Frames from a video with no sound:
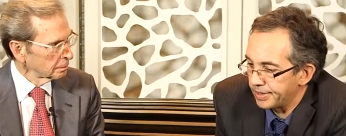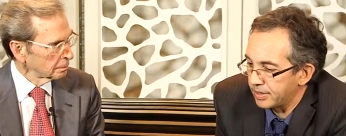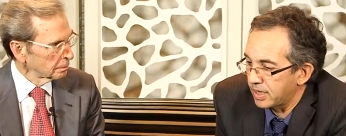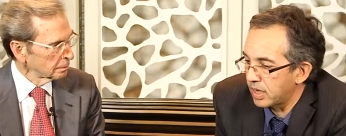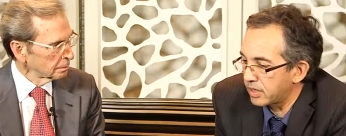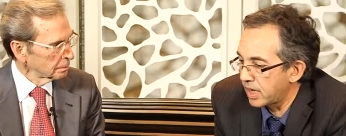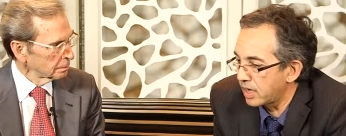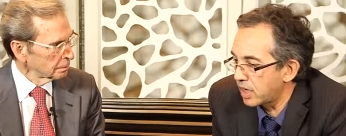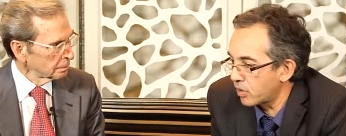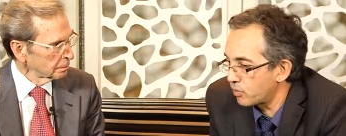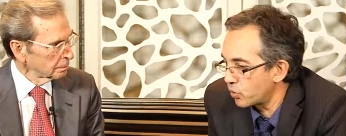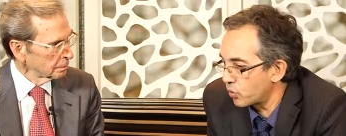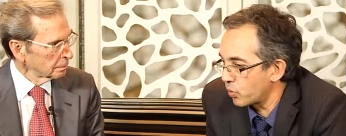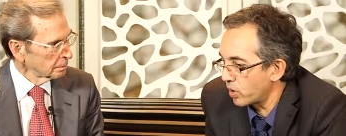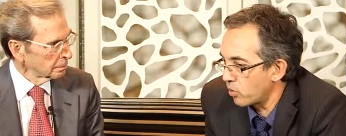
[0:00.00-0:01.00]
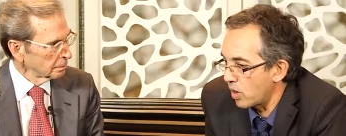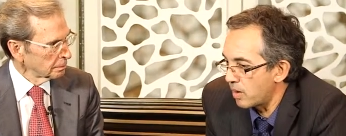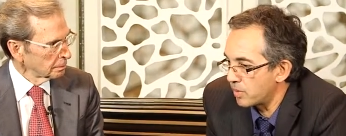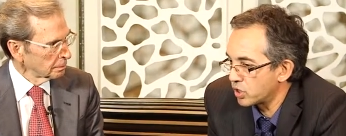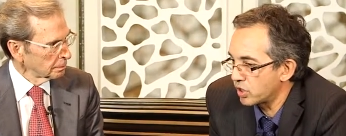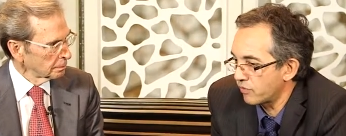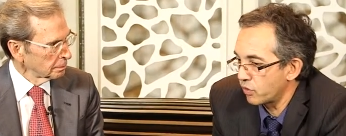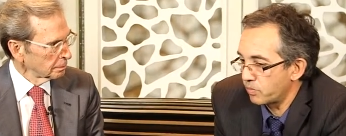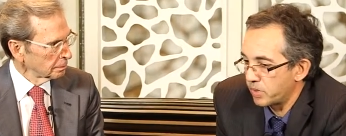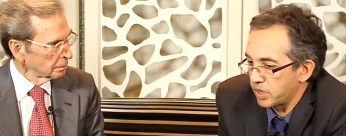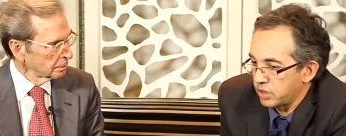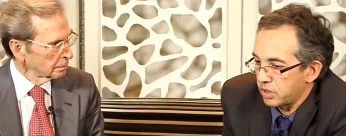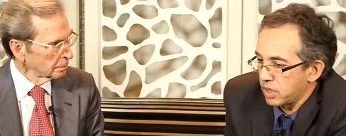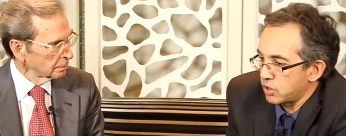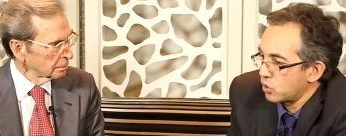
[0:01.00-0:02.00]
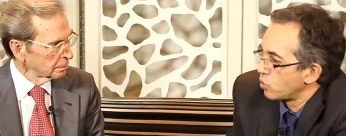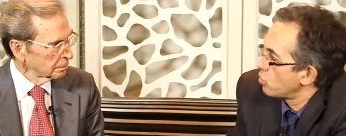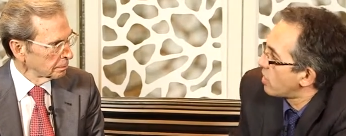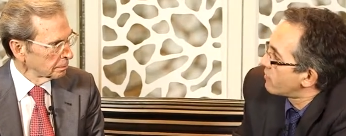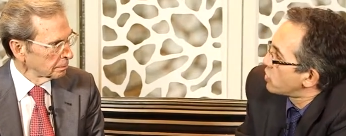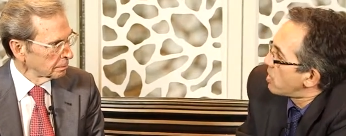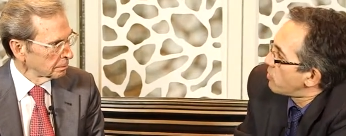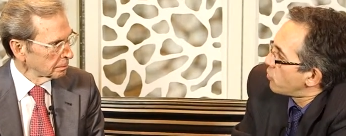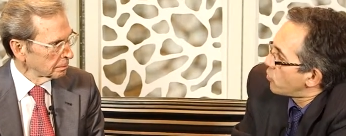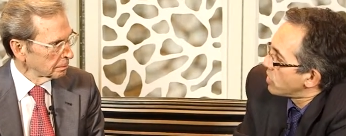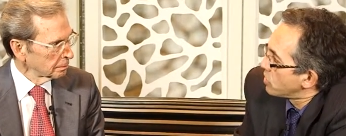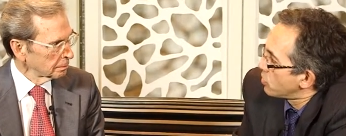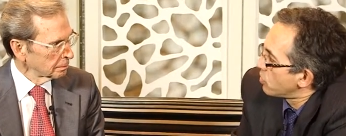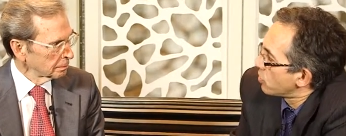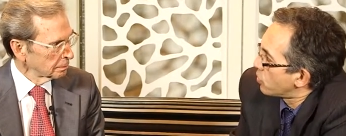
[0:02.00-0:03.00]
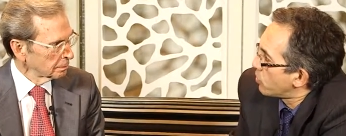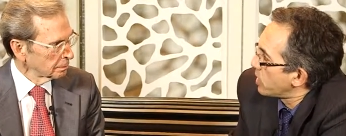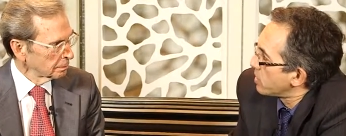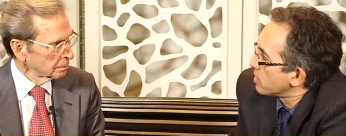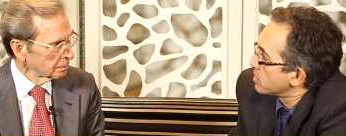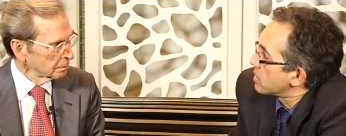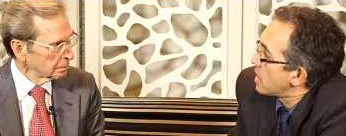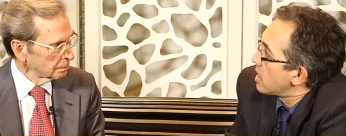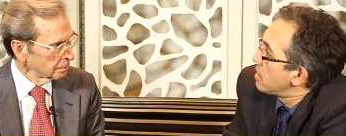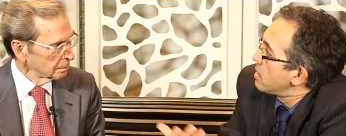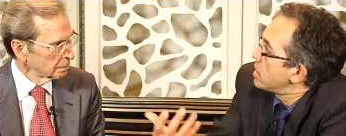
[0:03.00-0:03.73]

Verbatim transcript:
Speaker 1: cardiac output requirements of the patient. And so you have some residual gradient, and